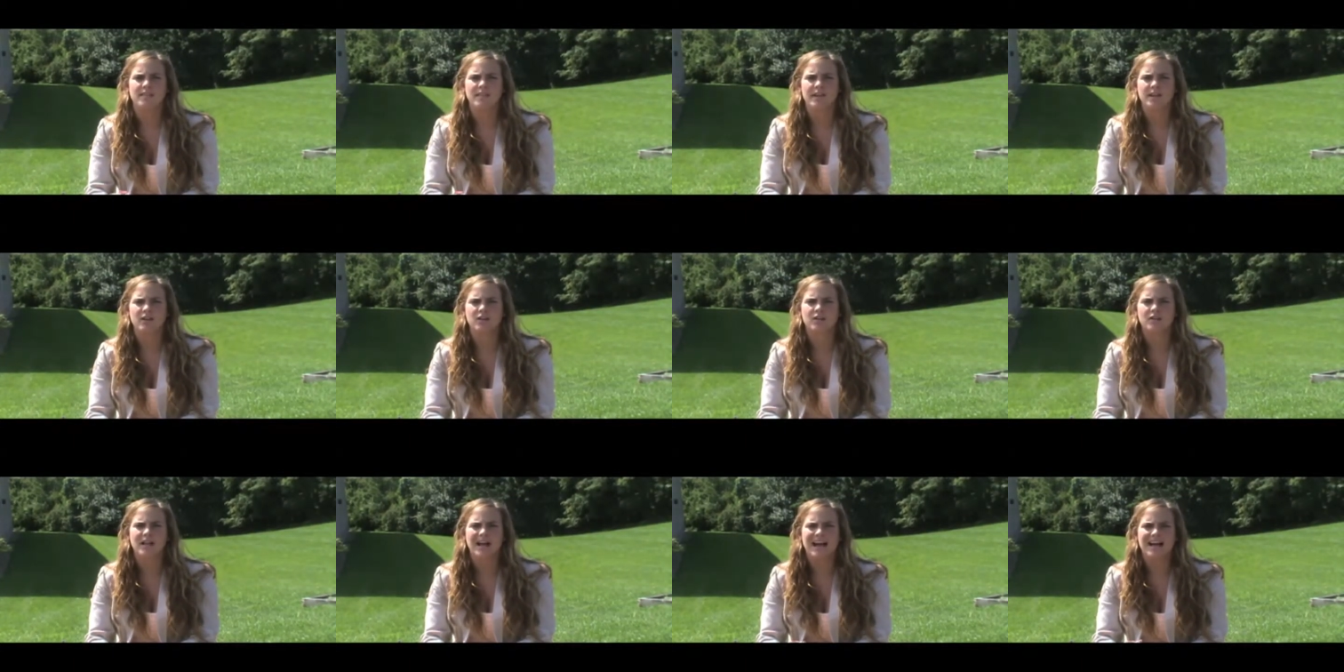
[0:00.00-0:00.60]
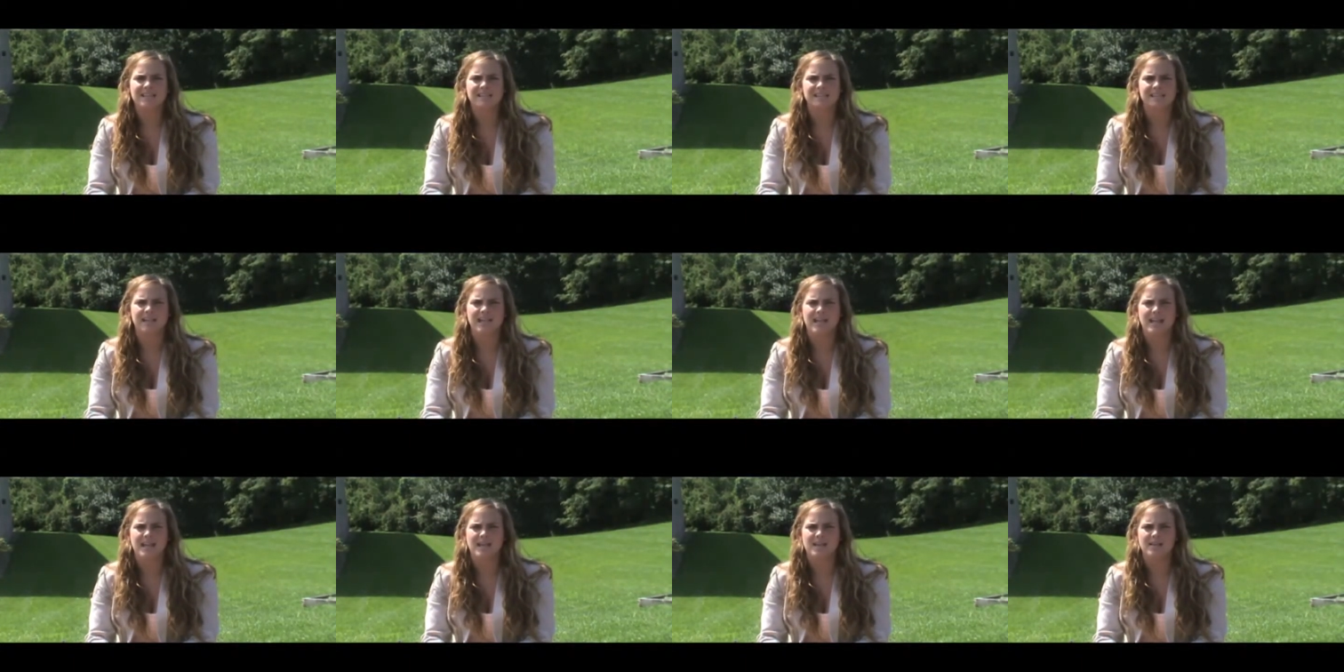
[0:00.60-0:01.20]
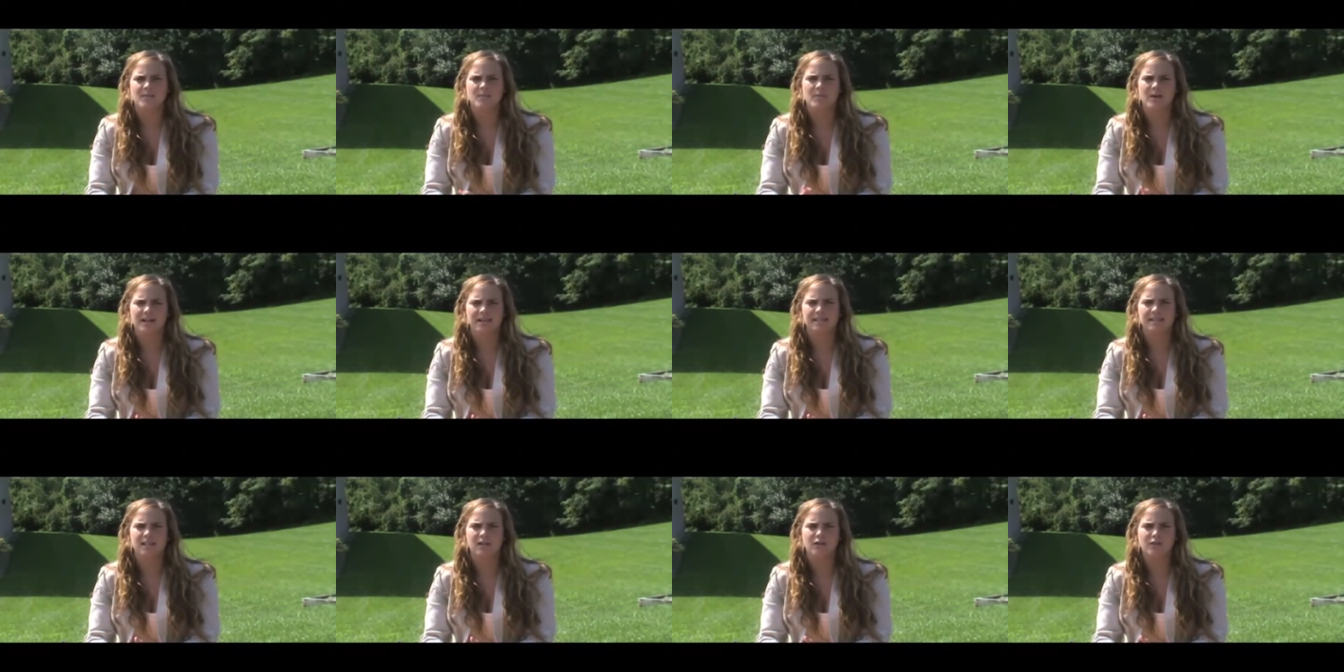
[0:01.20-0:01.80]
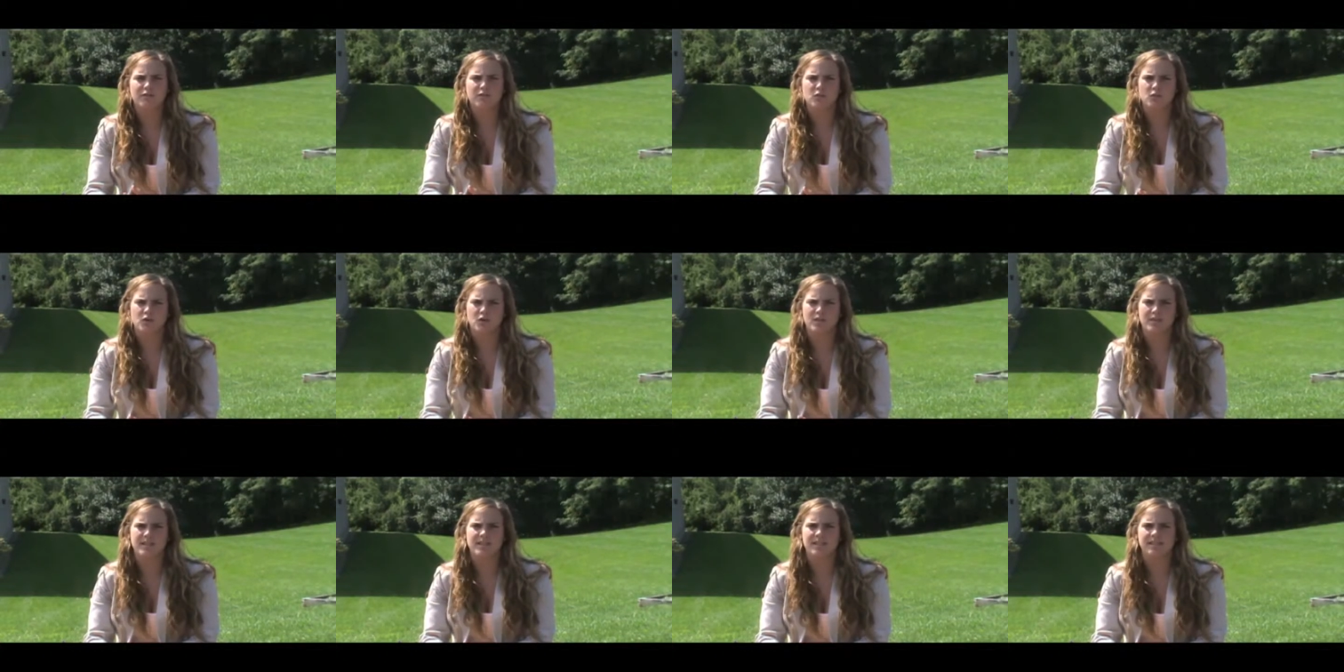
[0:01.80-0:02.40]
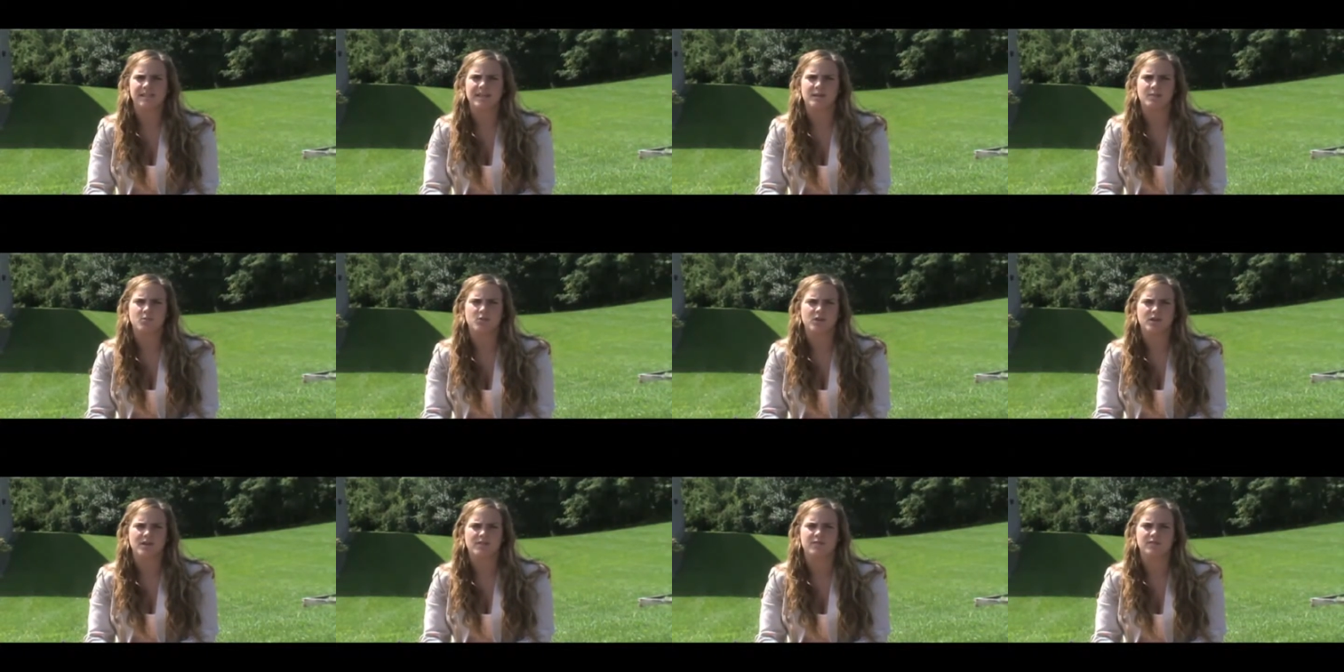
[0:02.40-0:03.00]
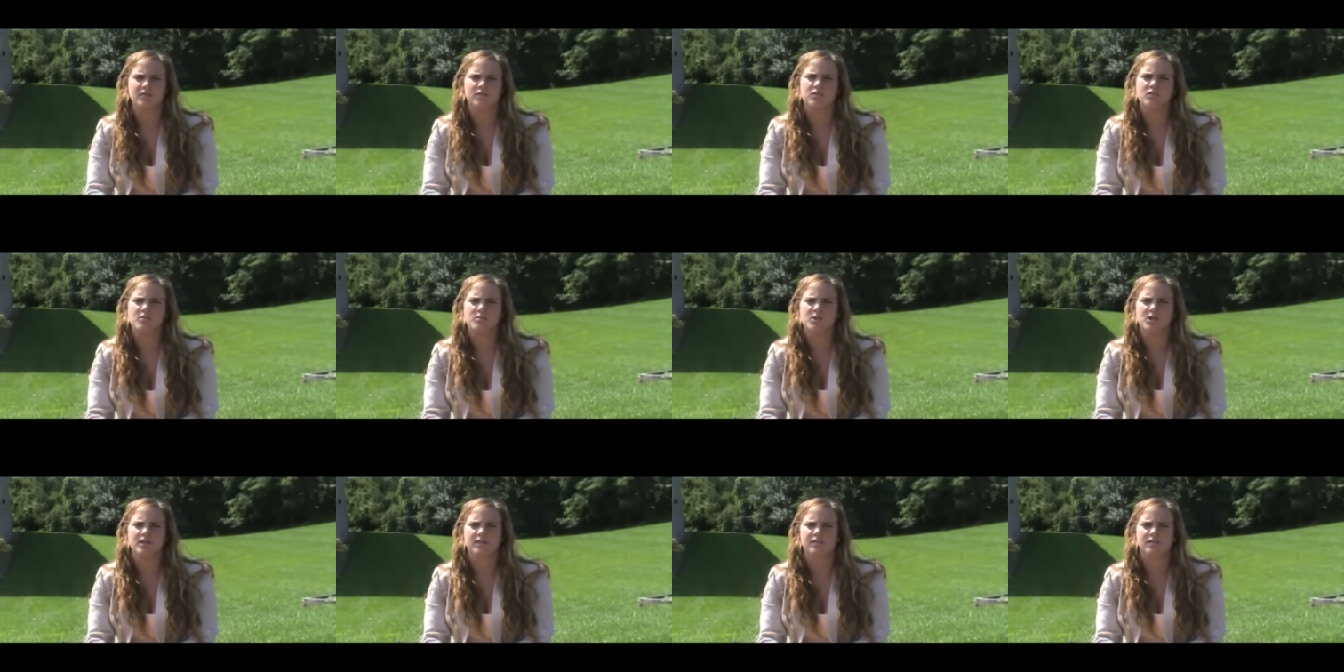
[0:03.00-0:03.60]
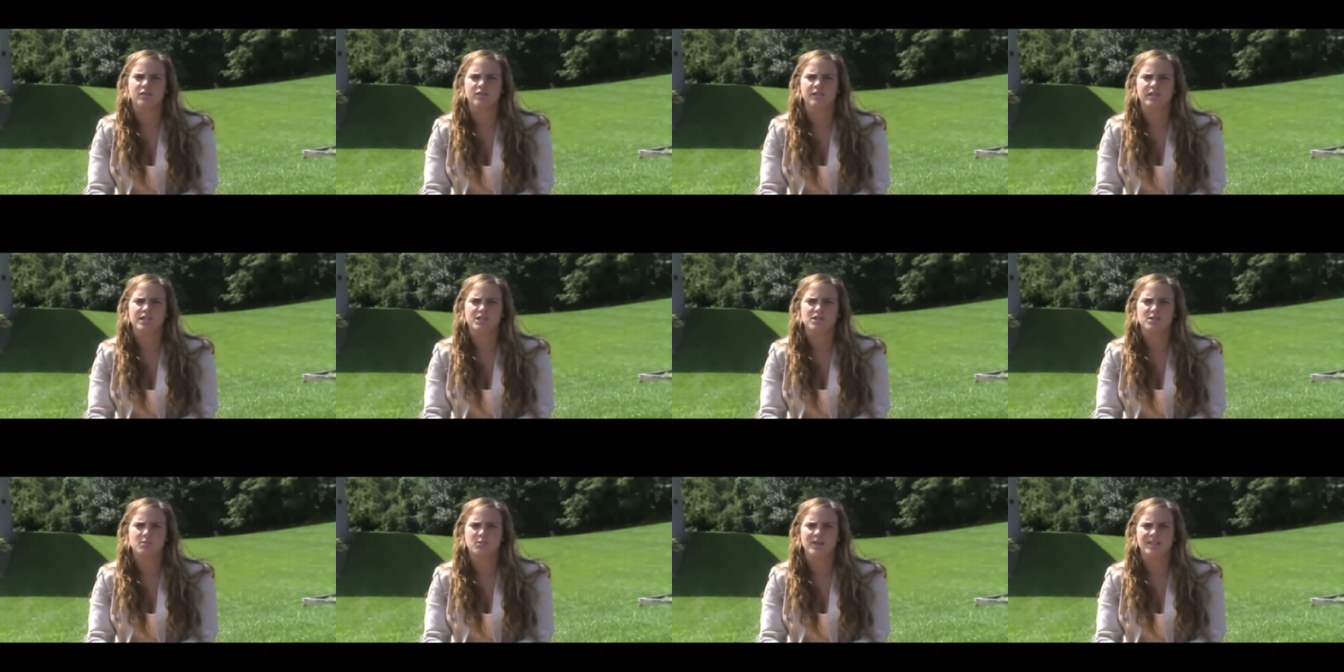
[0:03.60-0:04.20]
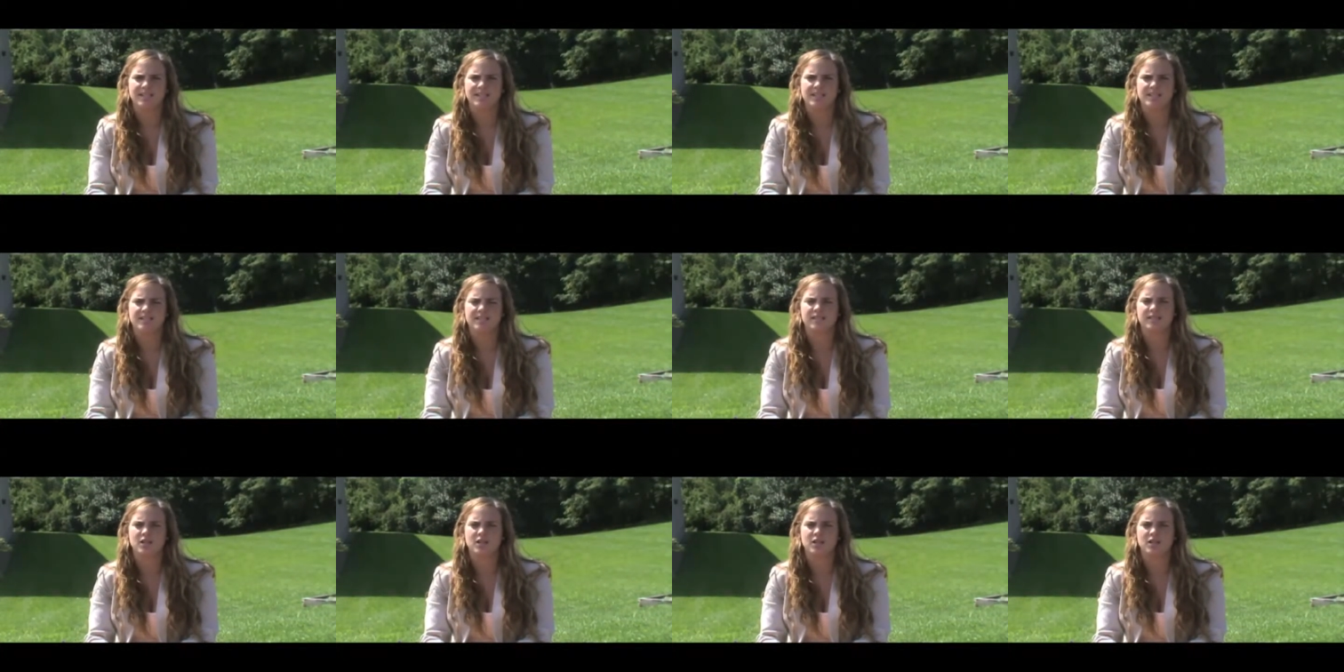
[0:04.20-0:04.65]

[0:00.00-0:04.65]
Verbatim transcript: their class and myself were the exec board of the Student Bar Association president.